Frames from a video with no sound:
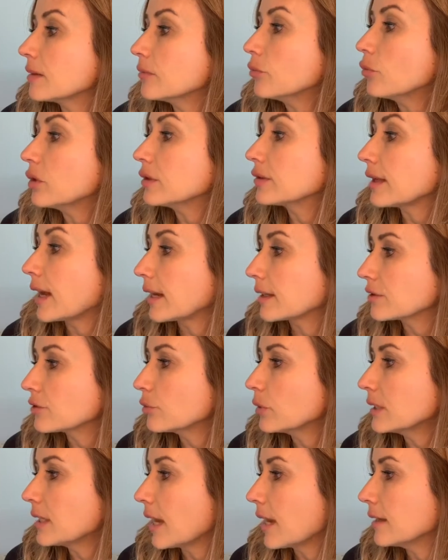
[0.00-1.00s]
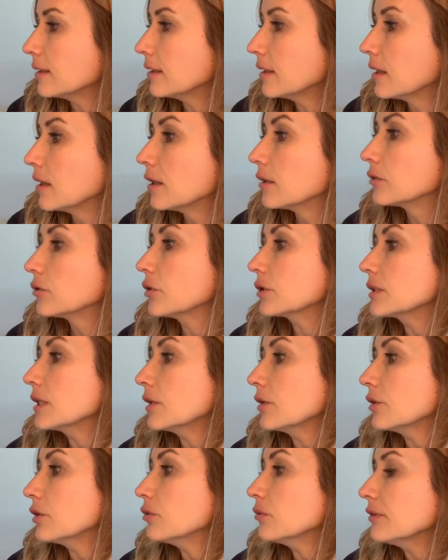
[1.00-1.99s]
was Antoinette, looked
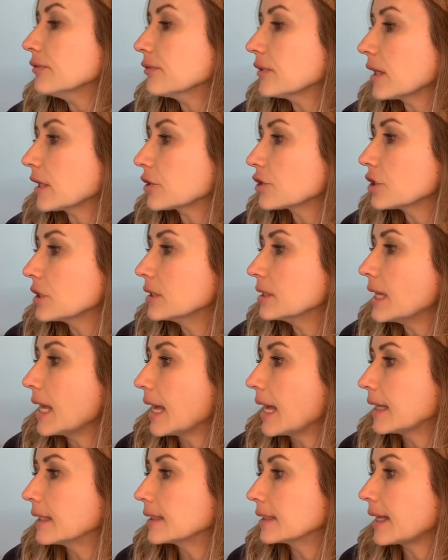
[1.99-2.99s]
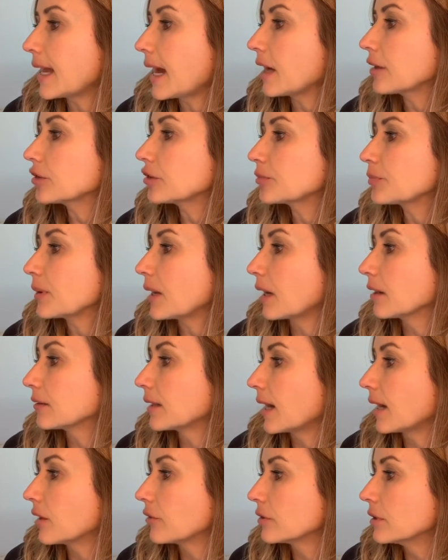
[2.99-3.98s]
at her reflection and gasped
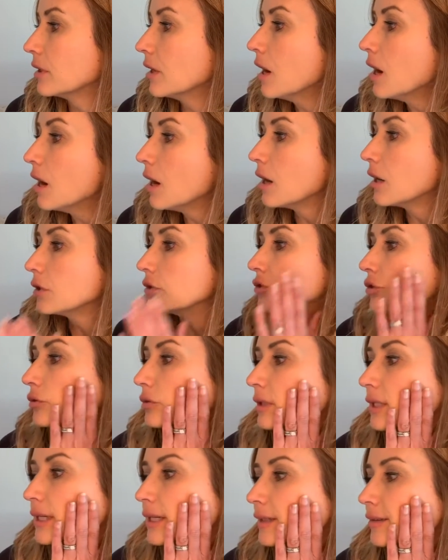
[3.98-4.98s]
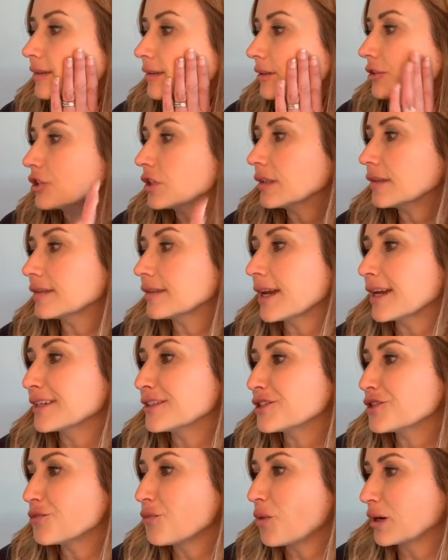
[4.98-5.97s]
aloud. "Tulise," she
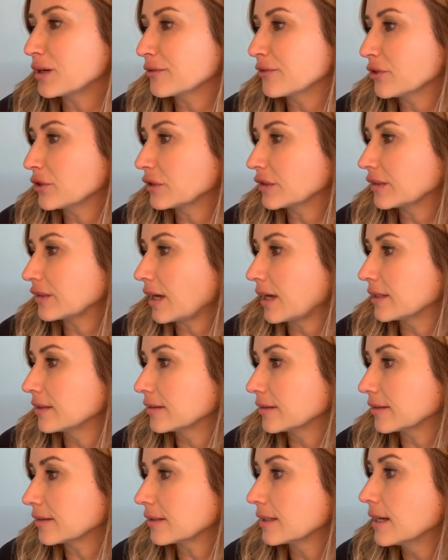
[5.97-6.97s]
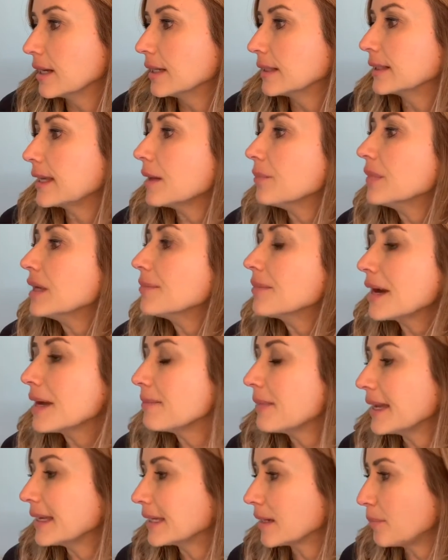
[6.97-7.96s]
said to one of her sons, "get me my
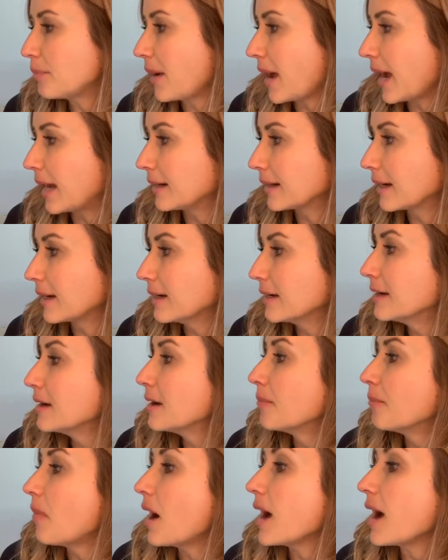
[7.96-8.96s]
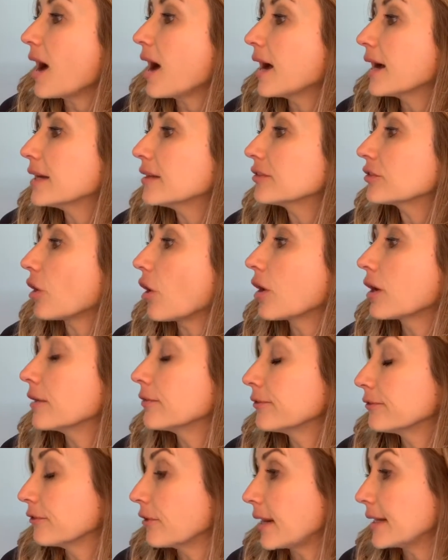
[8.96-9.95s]
makeup bag. My eyes are a
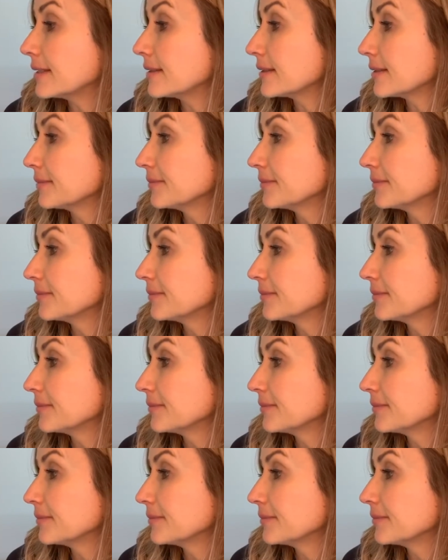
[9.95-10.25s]
fright."